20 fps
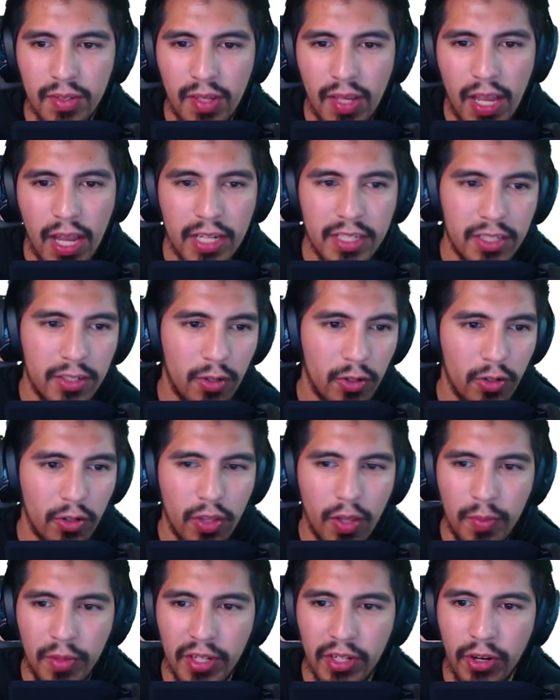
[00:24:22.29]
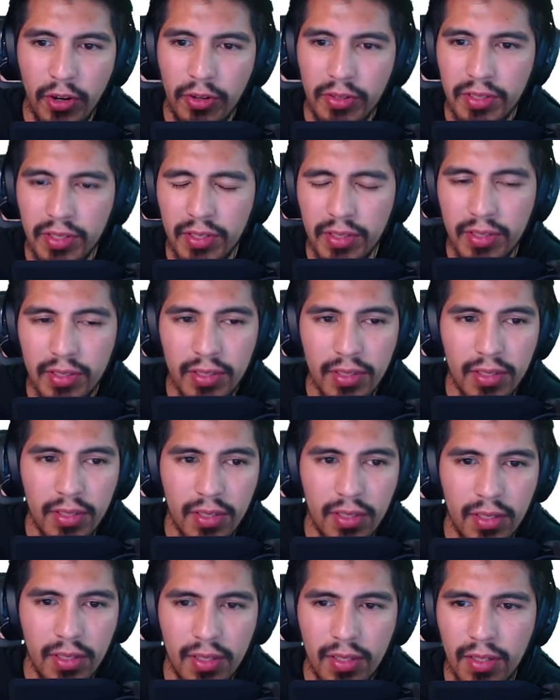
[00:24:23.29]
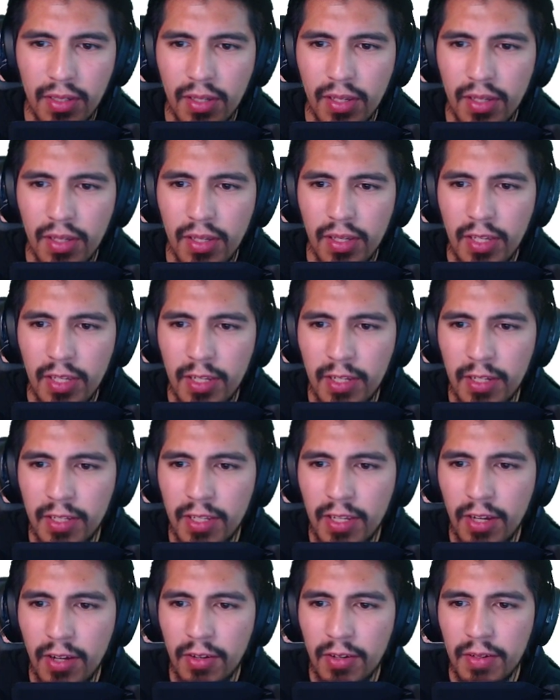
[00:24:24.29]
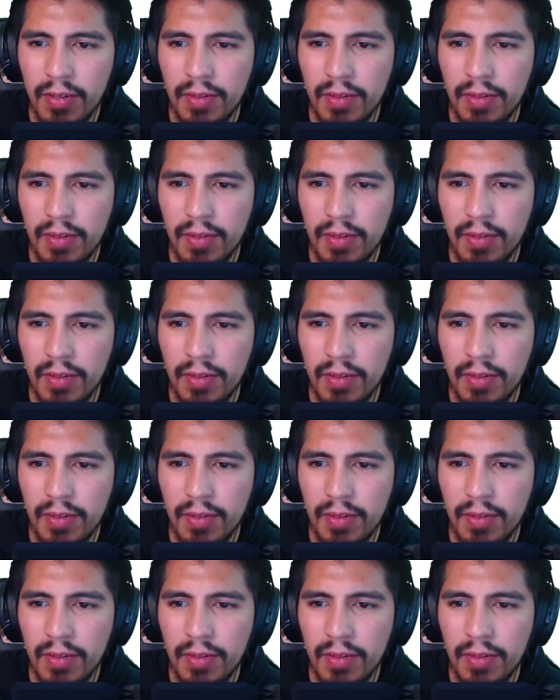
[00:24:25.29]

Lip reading: I actually don't know that many currencies. ENDL.